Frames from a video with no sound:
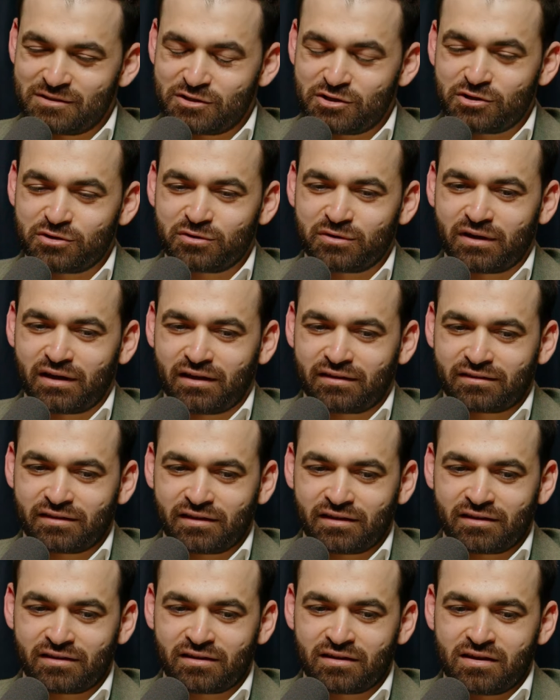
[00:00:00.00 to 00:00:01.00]
True. I
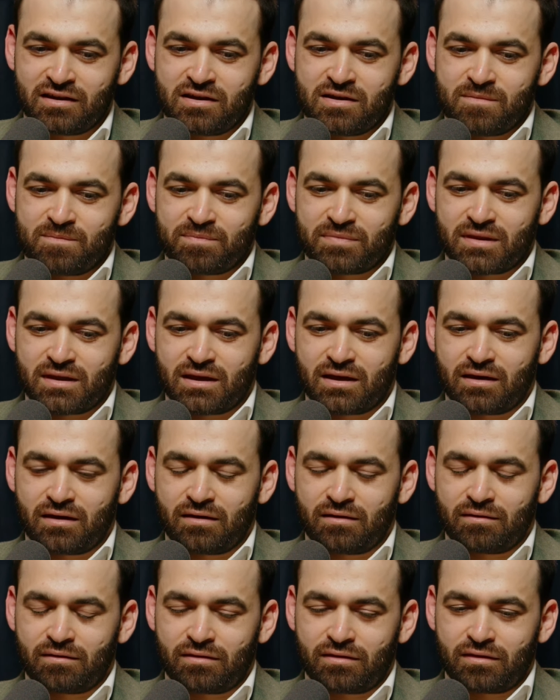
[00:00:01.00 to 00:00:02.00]
think
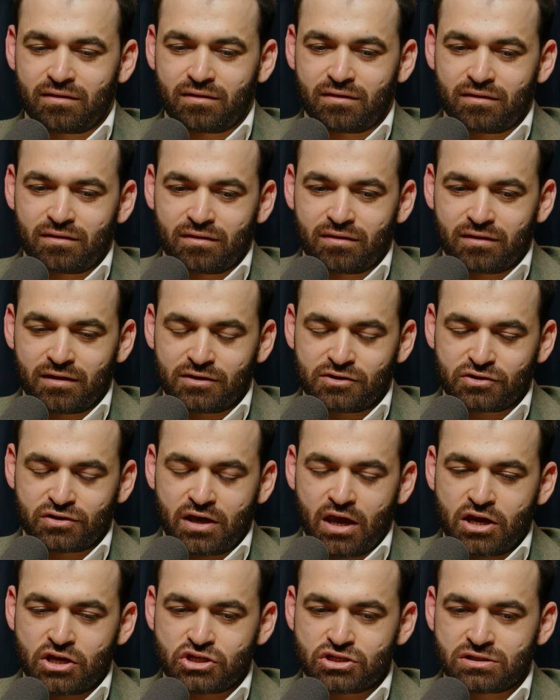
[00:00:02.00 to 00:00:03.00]
the
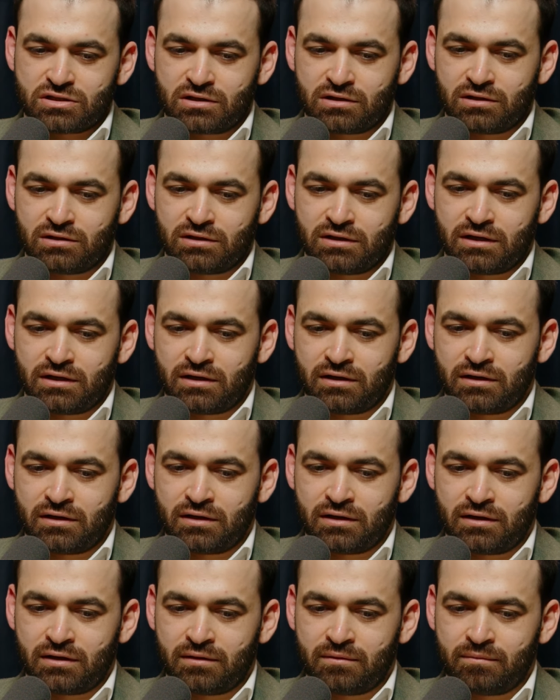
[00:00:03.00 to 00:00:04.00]
educational
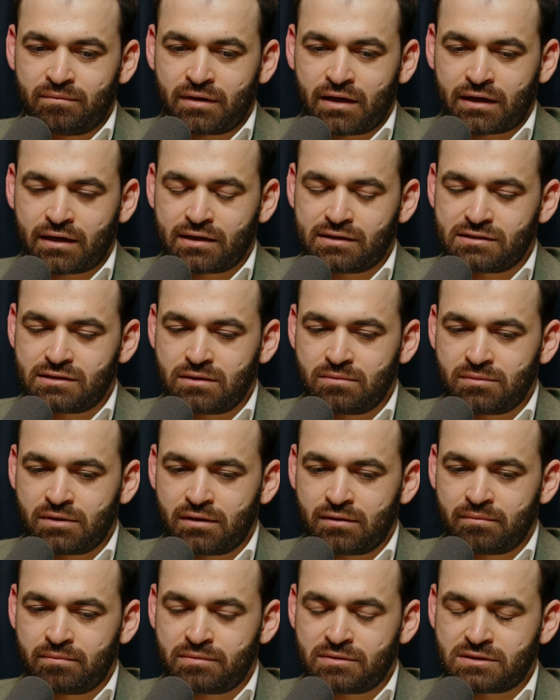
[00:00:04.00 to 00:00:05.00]

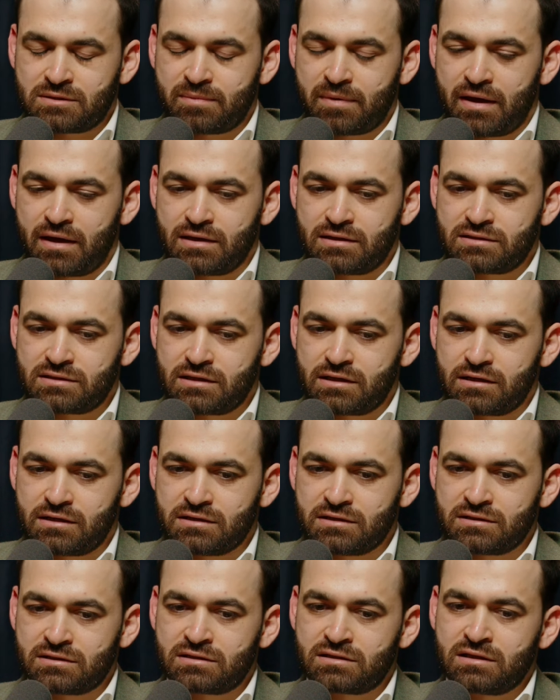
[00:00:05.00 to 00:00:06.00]
academia space
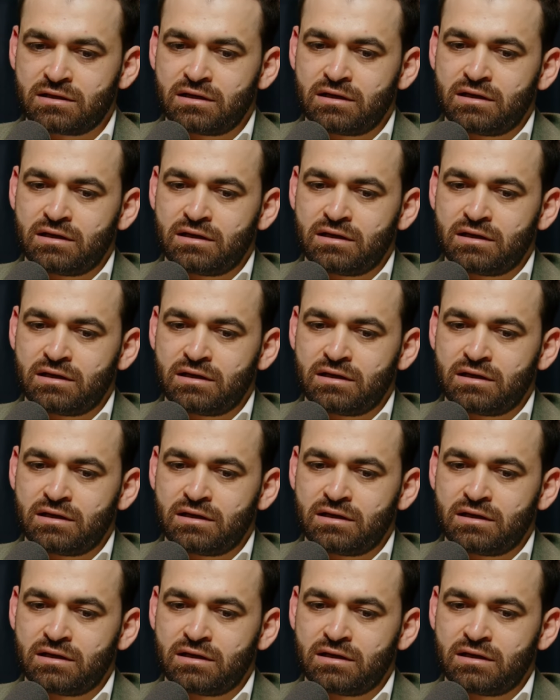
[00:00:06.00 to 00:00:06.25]
is